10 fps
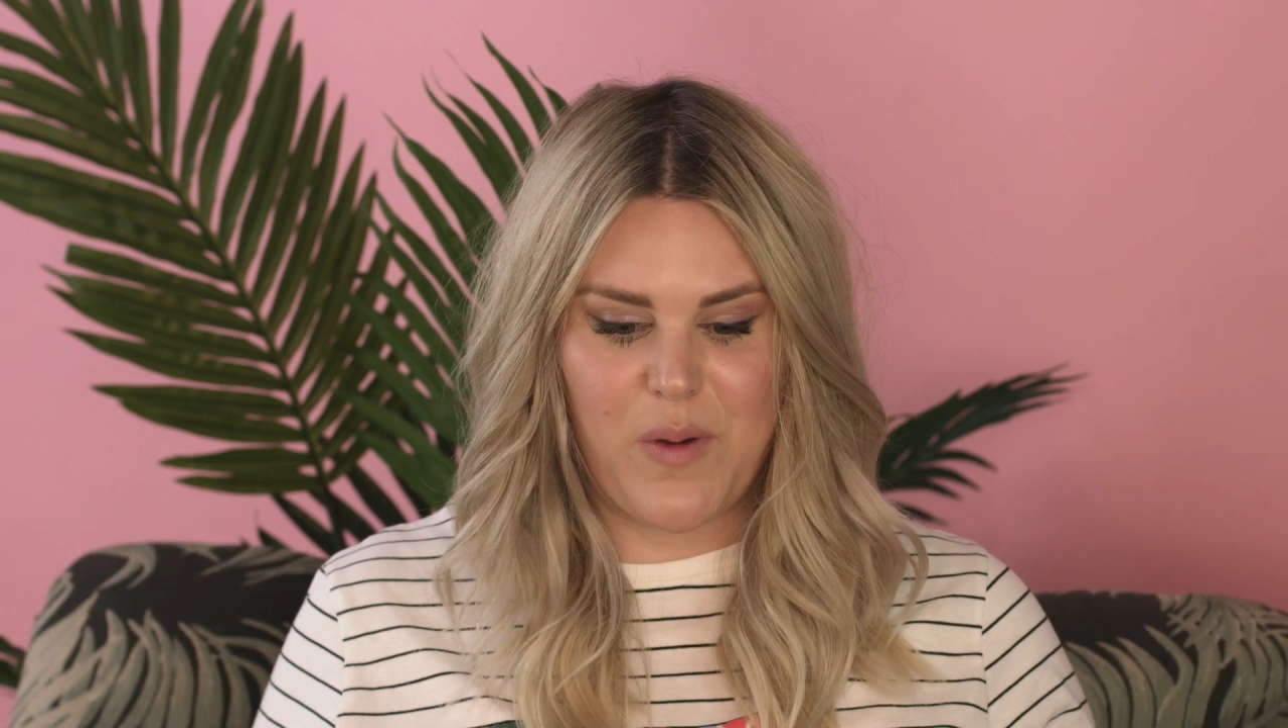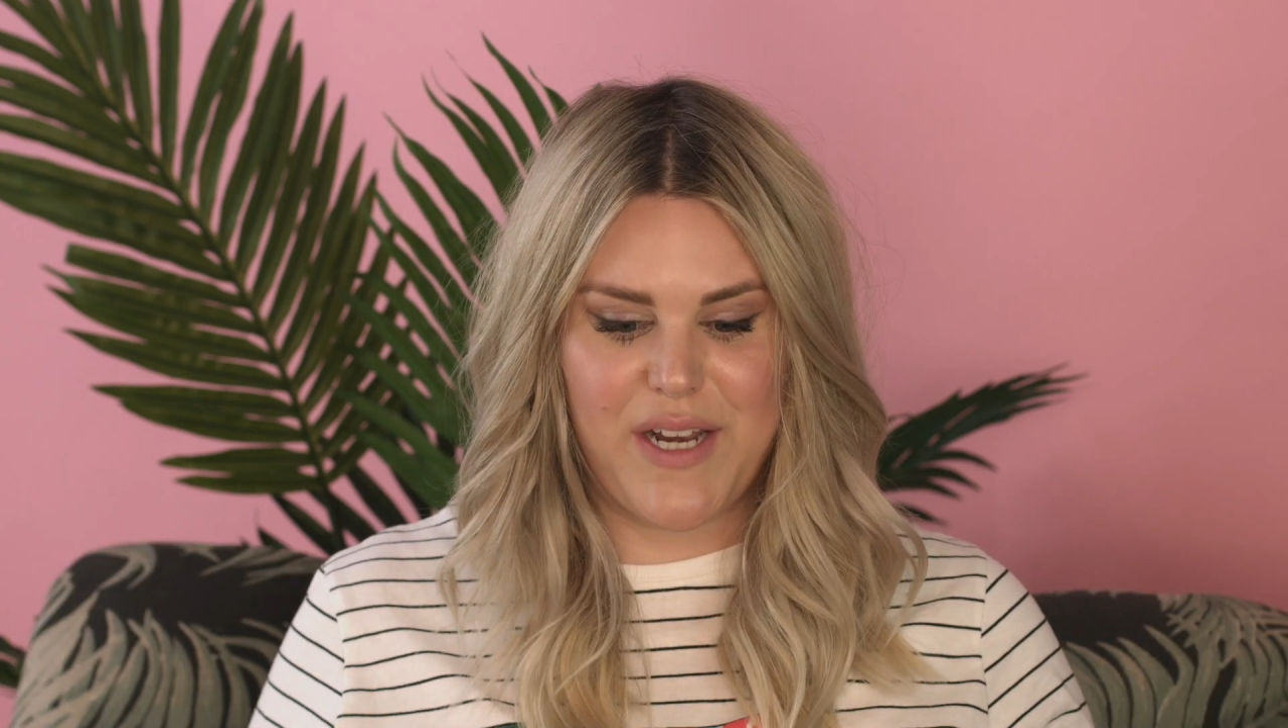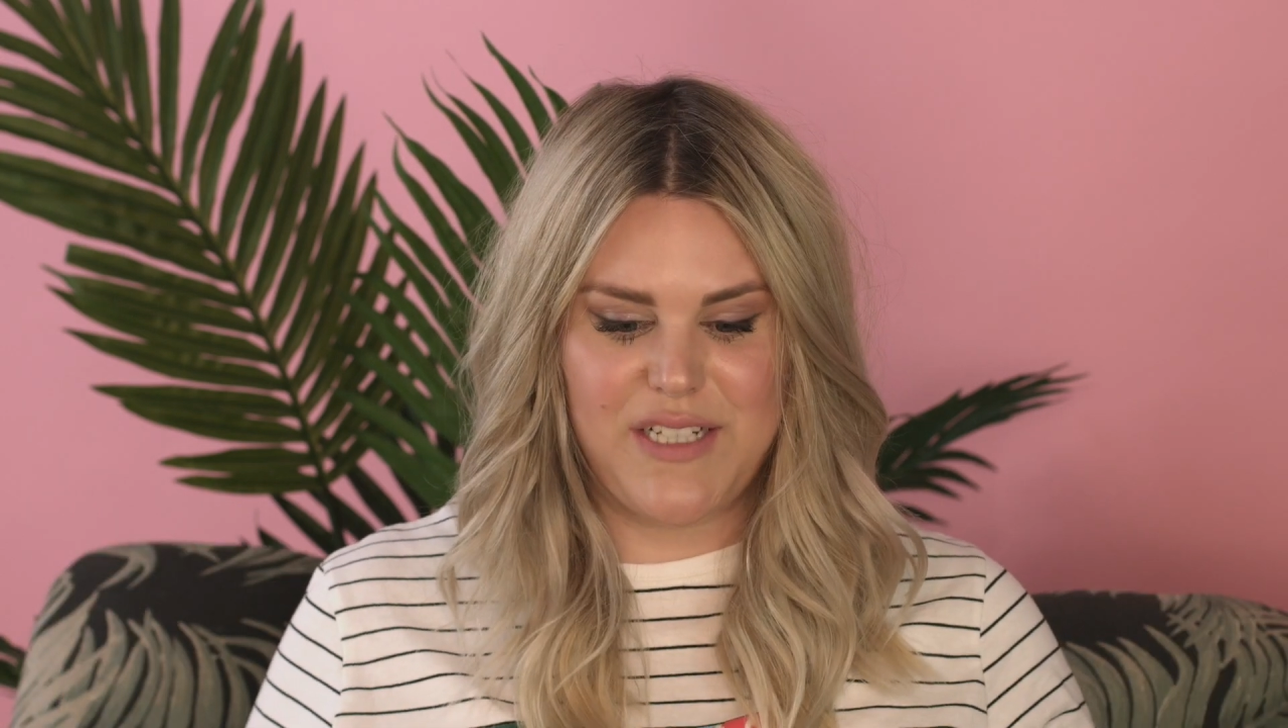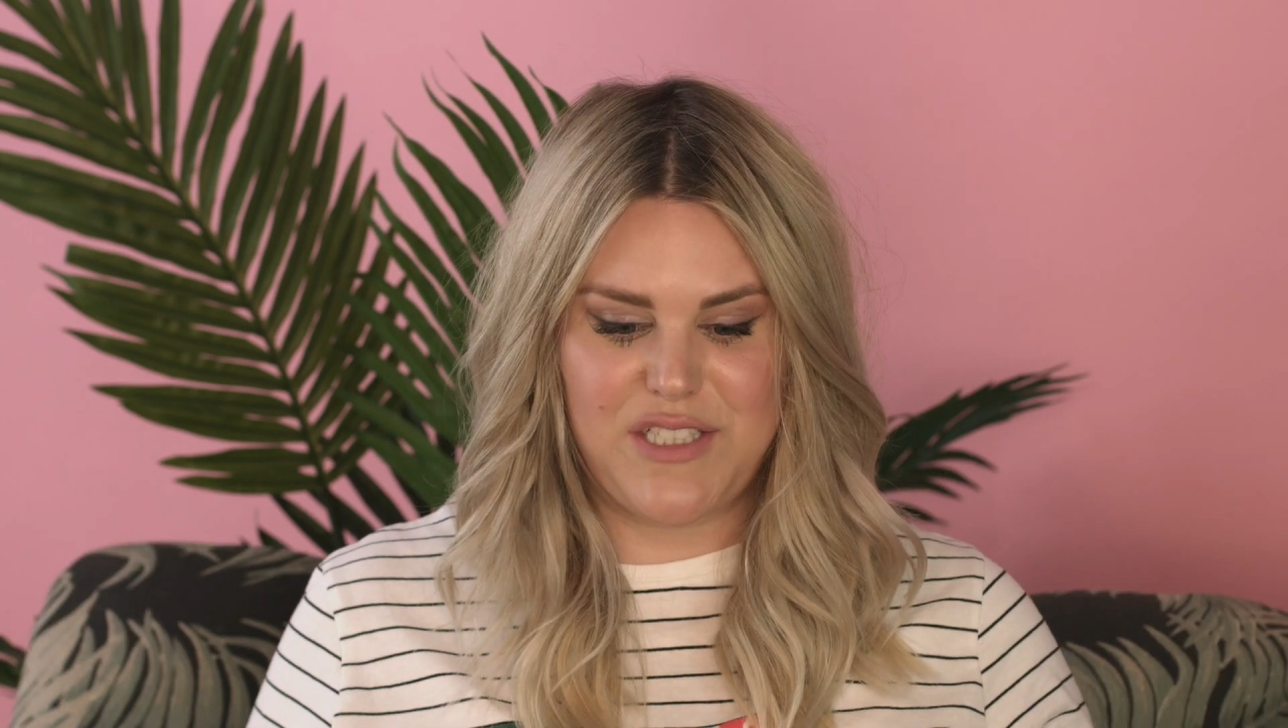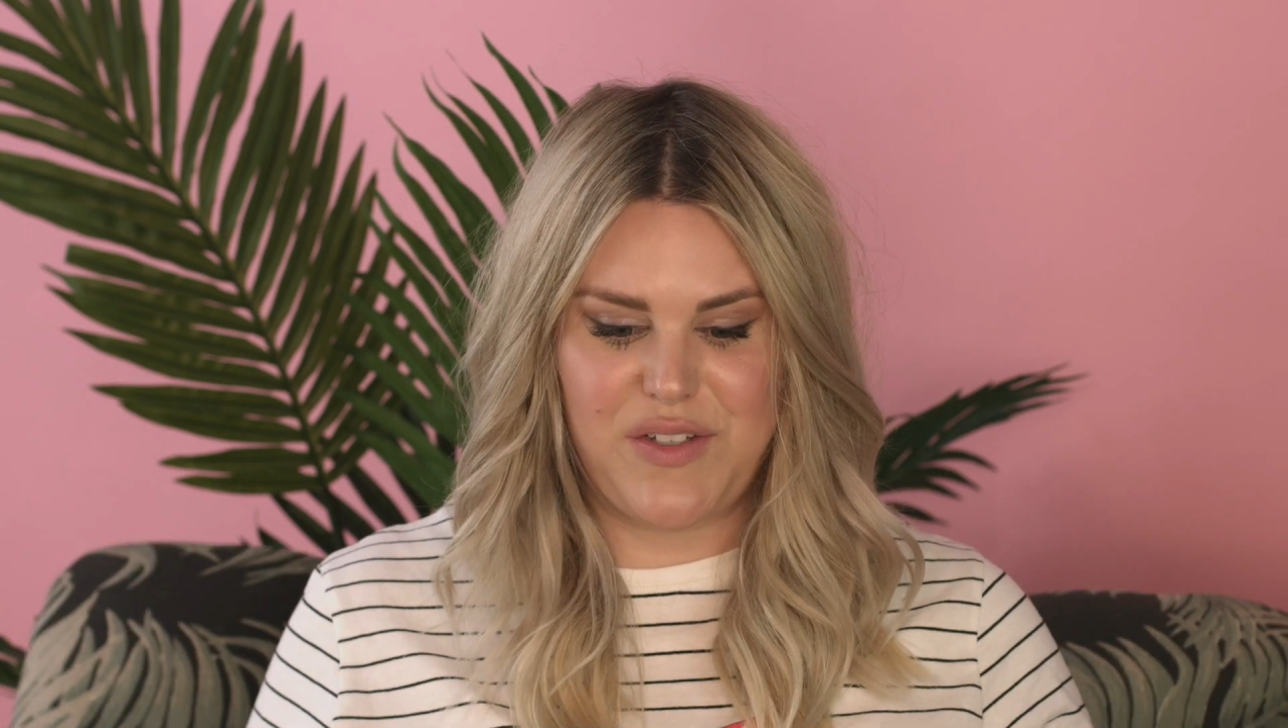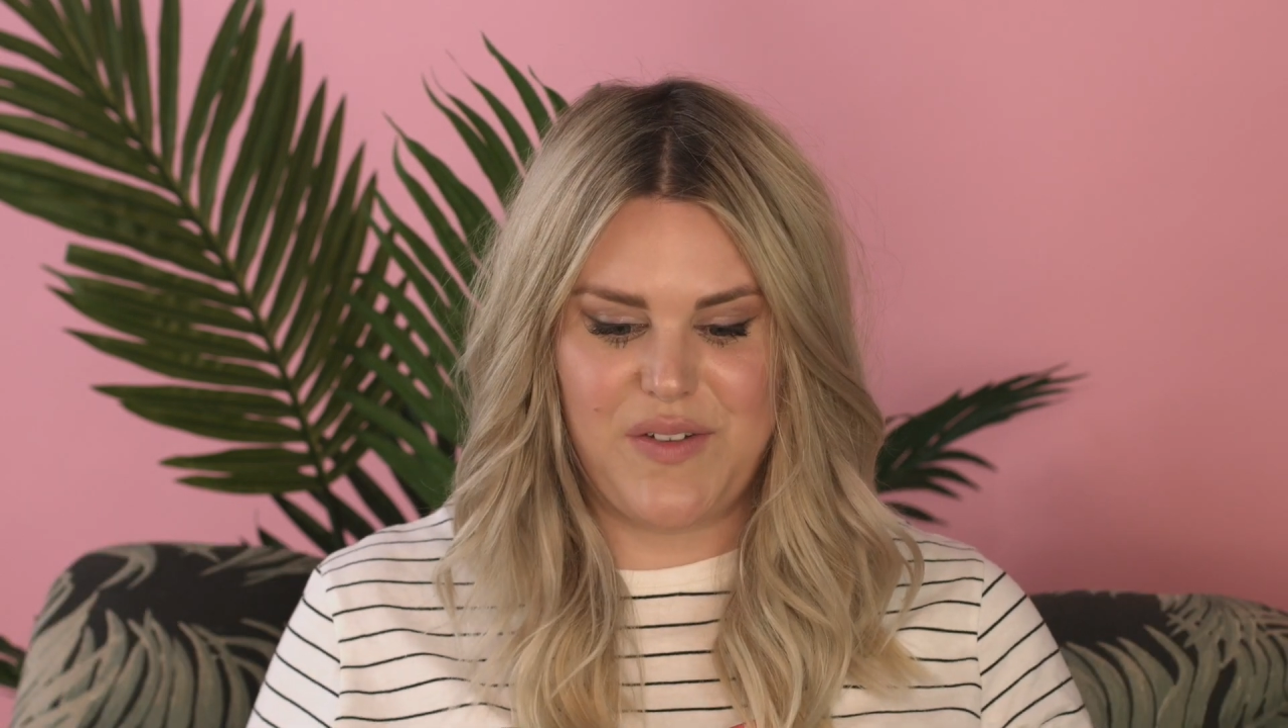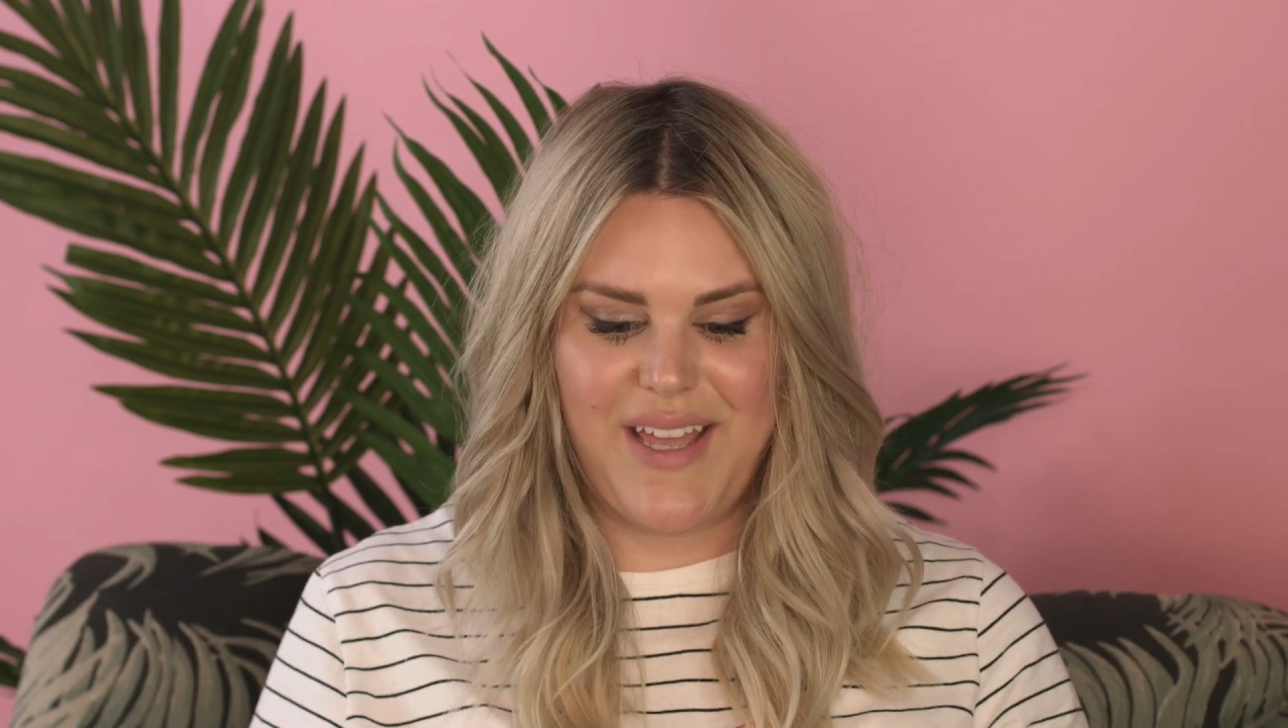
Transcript: we're gonna do